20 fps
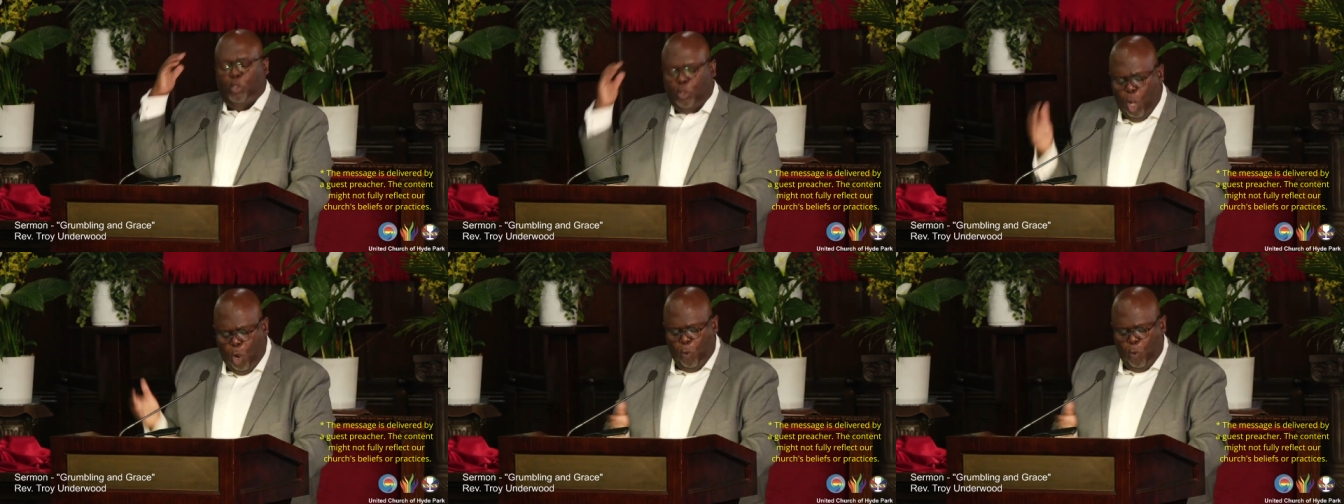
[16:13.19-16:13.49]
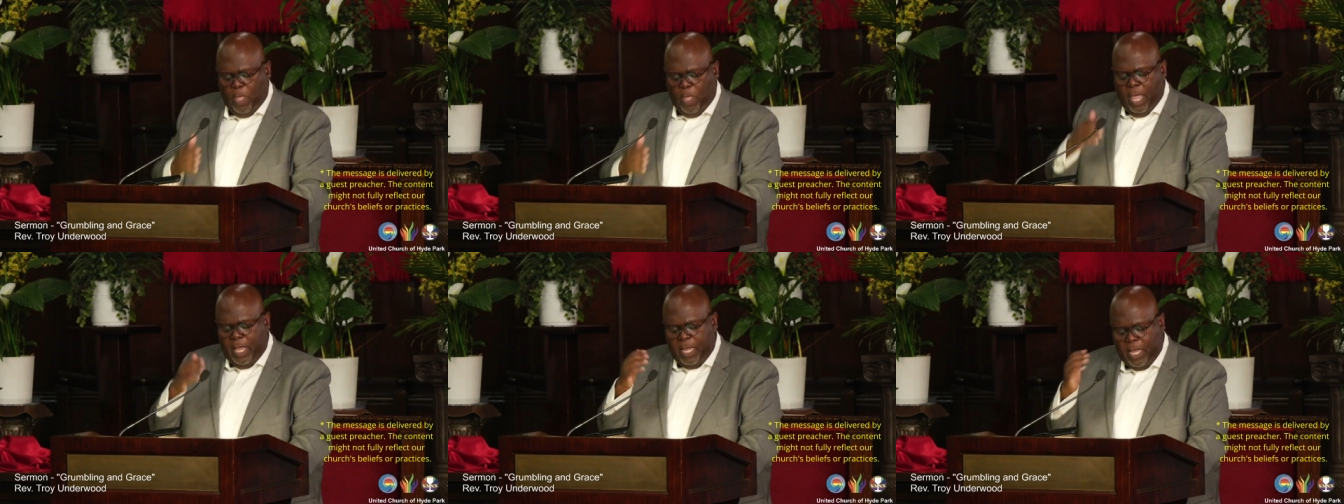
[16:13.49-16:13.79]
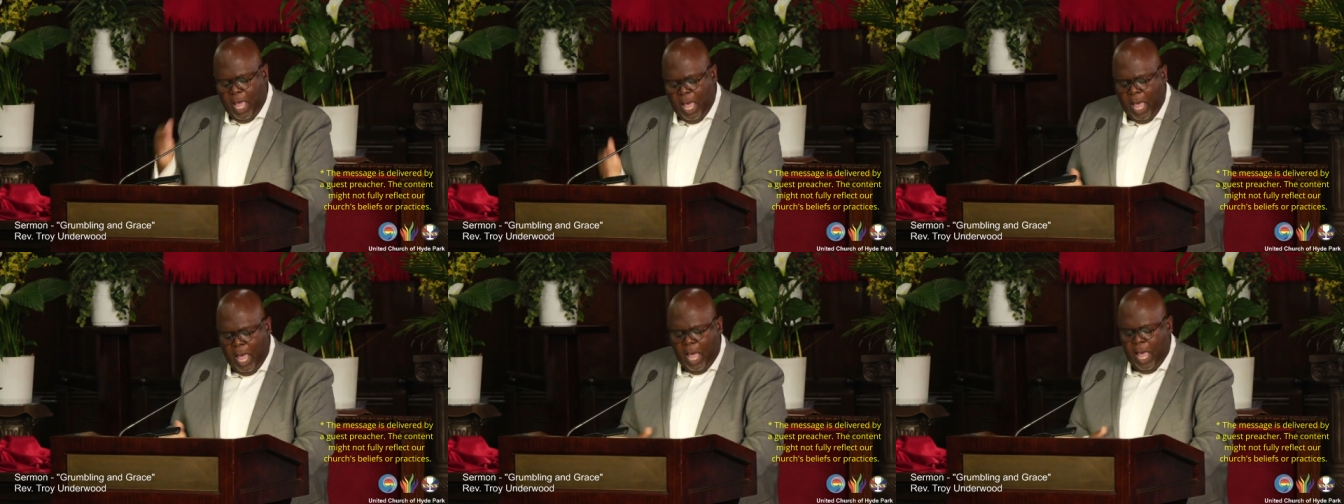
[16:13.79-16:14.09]
know that
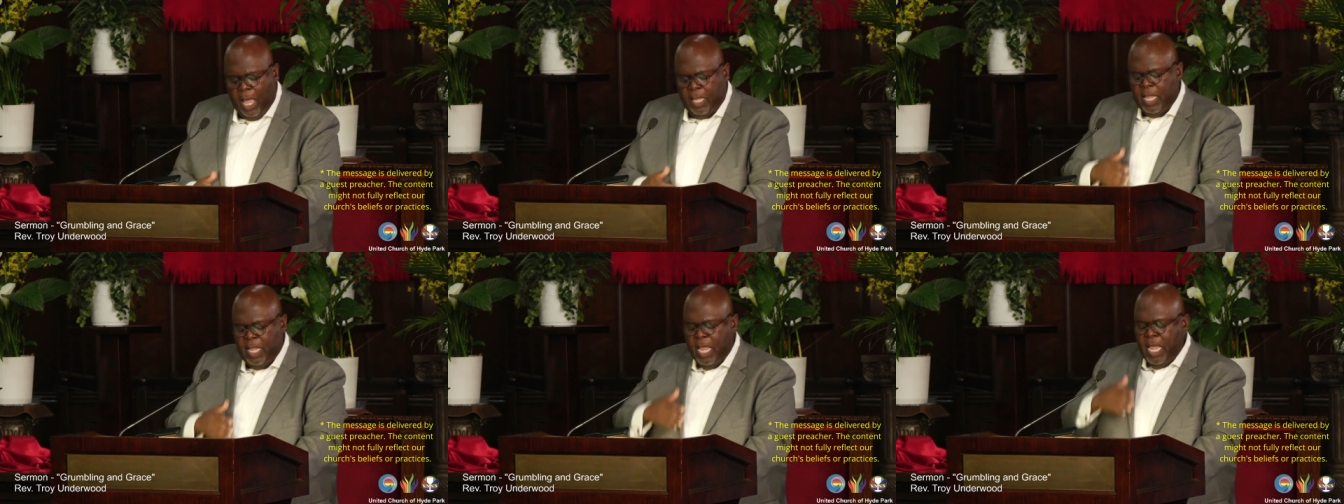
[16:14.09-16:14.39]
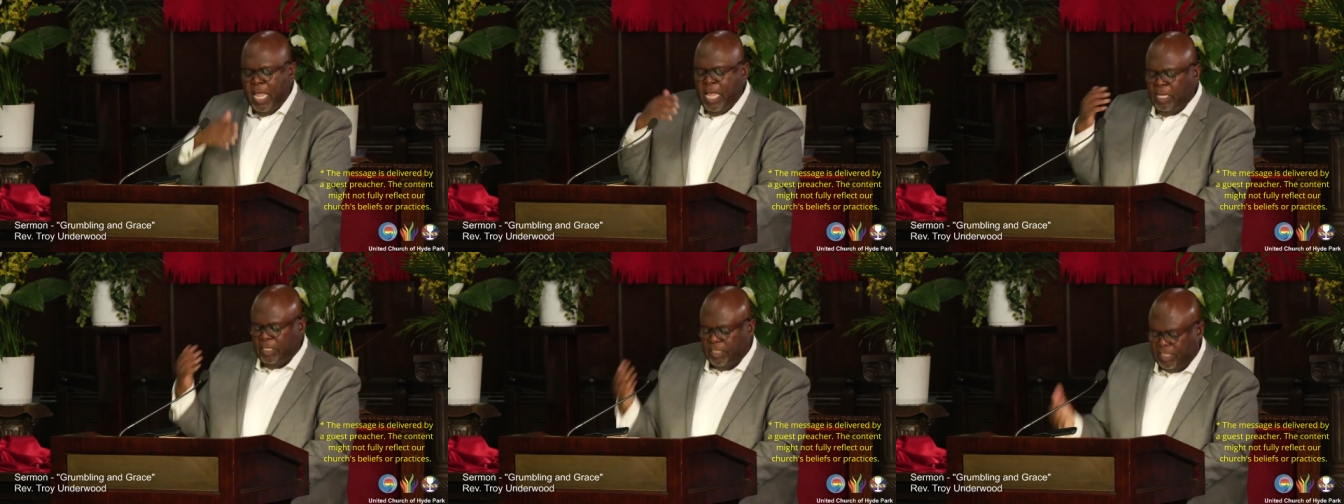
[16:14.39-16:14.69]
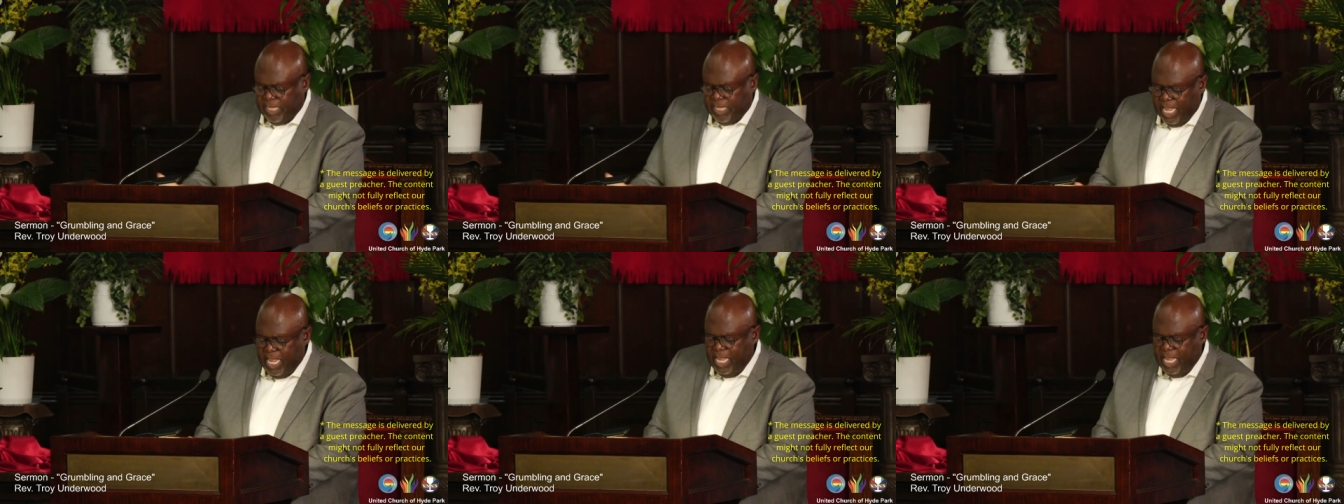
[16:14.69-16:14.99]
God
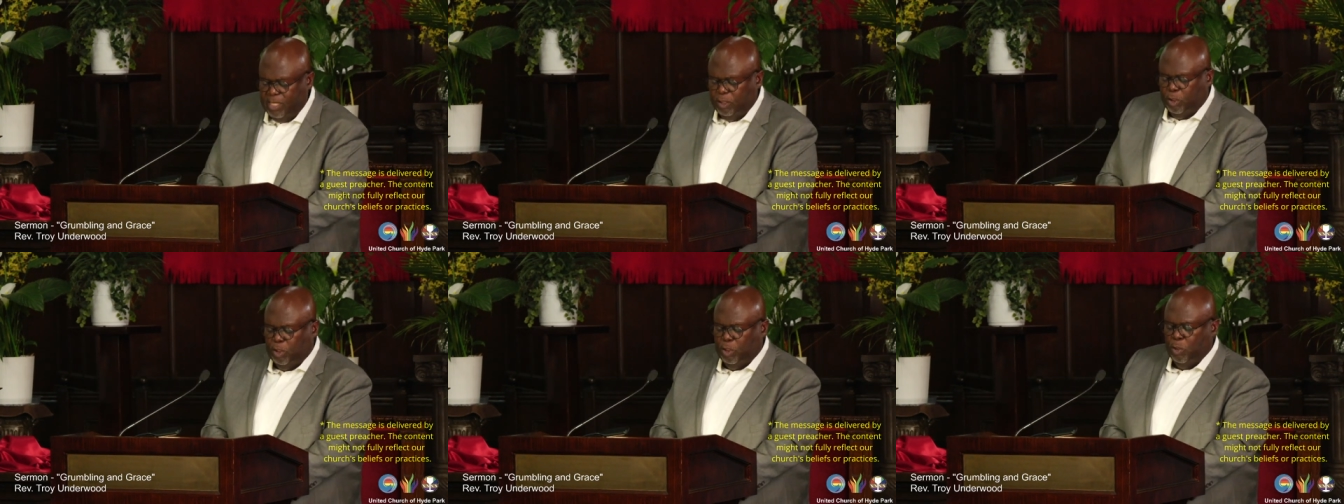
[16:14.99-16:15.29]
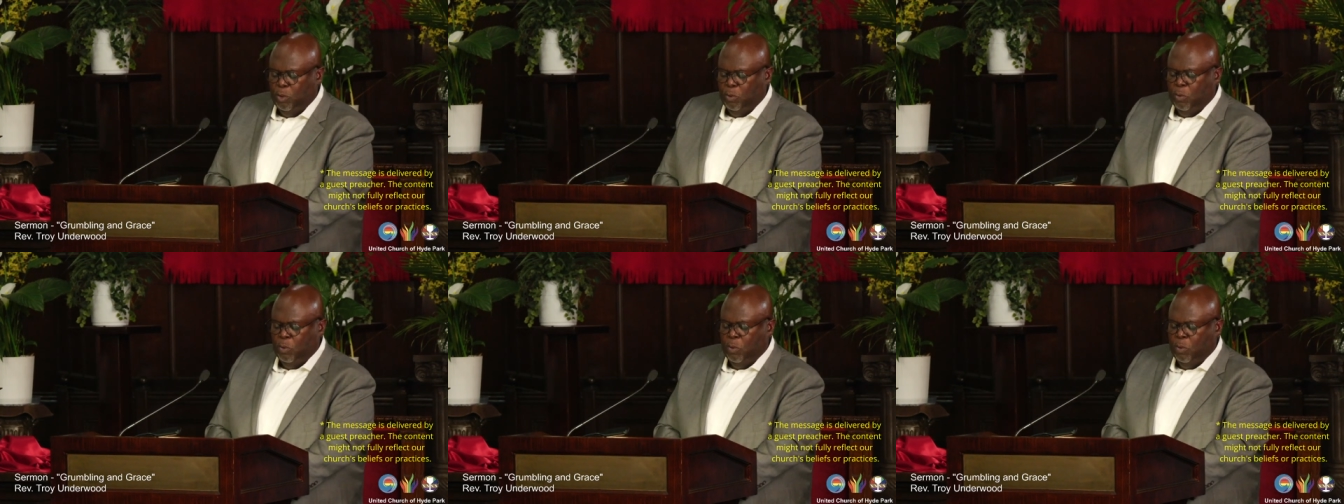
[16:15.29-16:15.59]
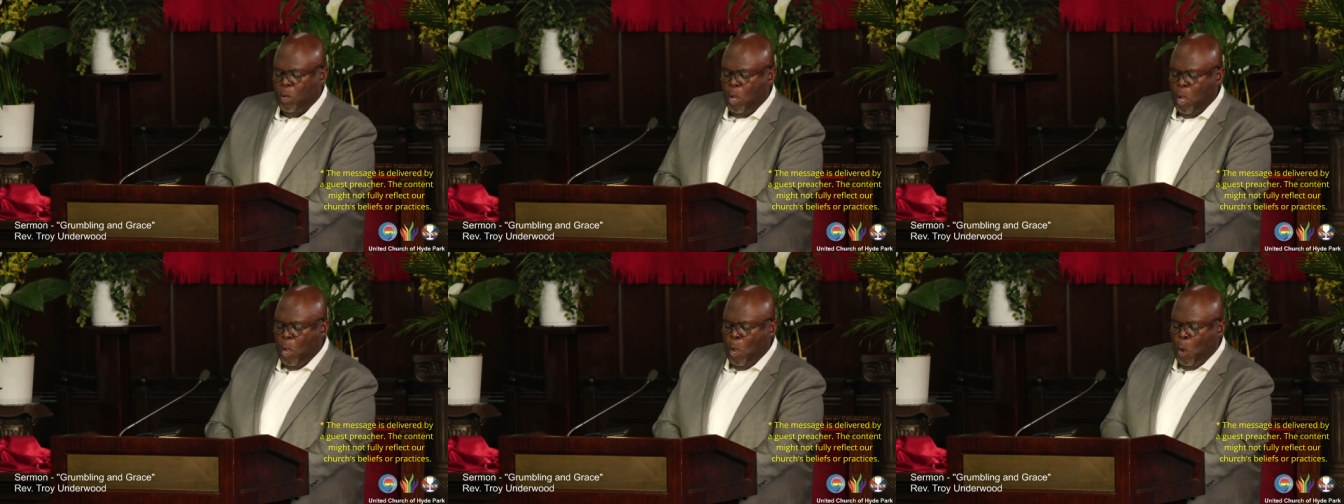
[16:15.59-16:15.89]
sees you.
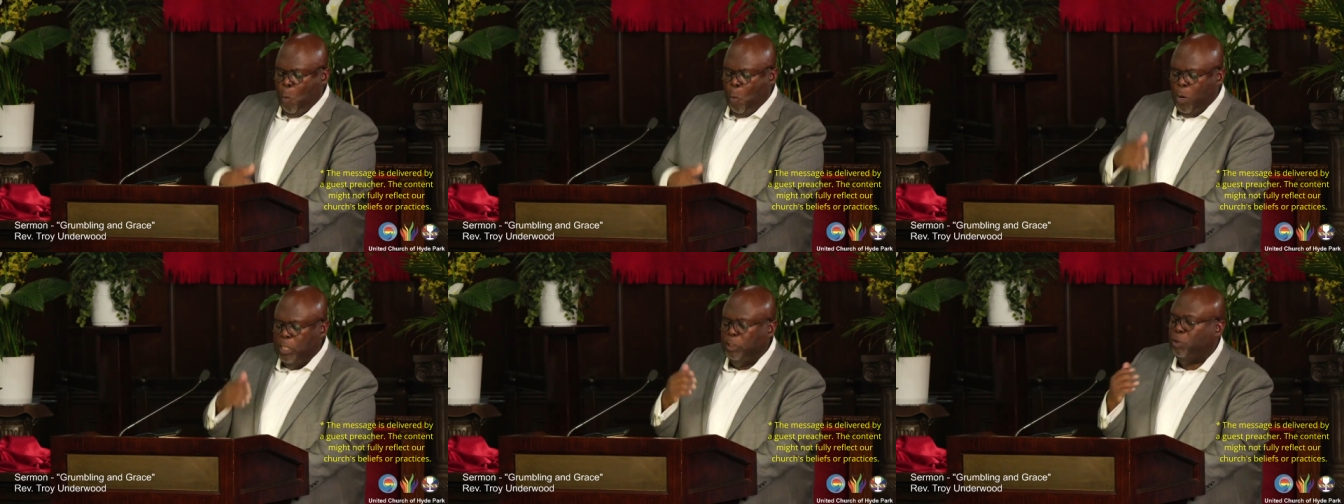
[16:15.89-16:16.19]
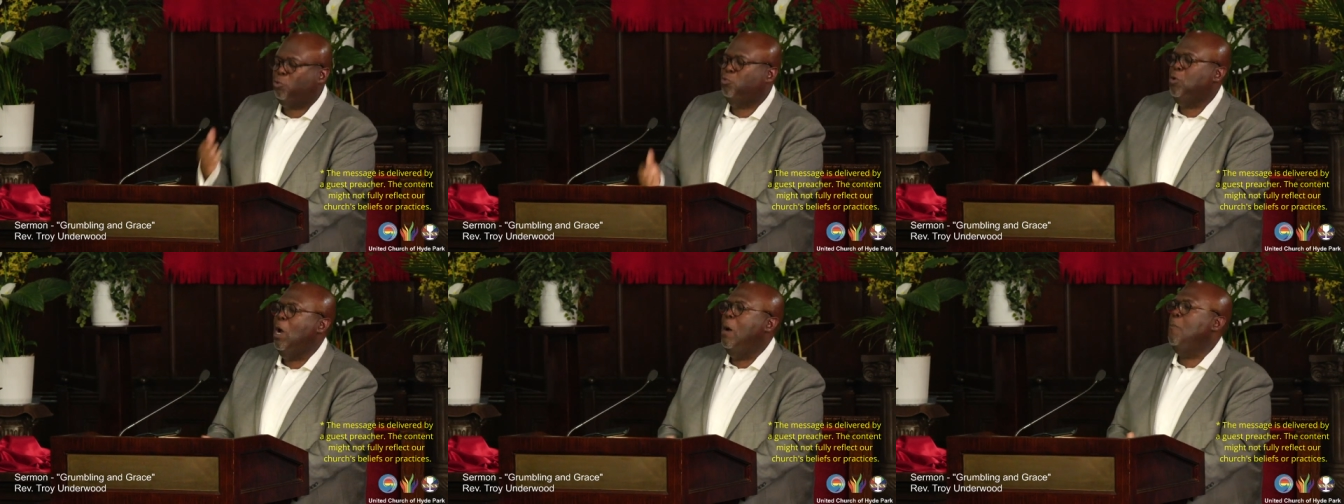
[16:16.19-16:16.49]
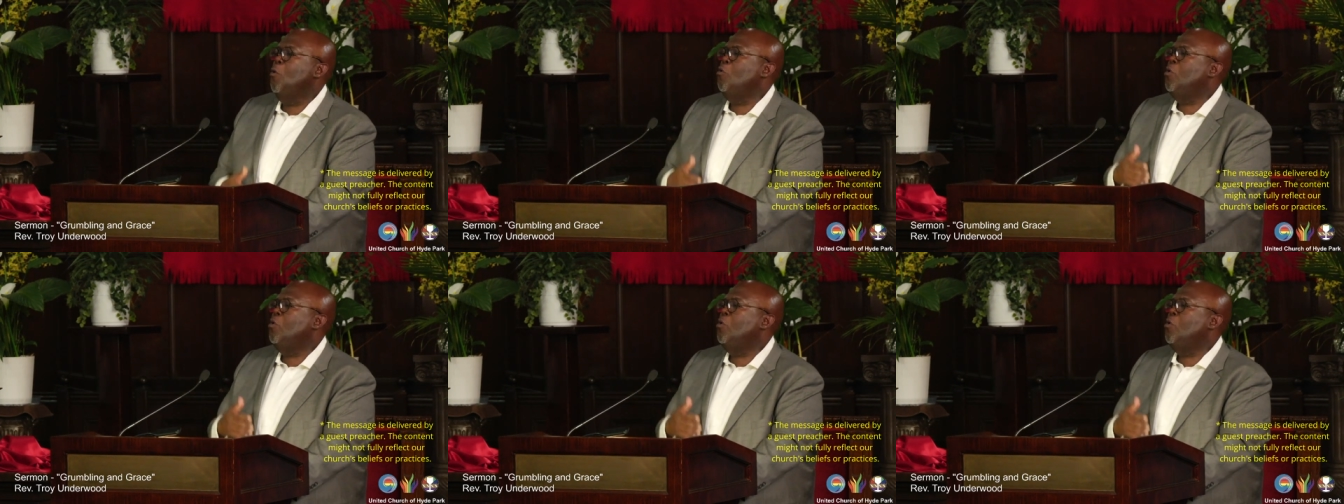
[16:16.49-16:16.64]
When trouble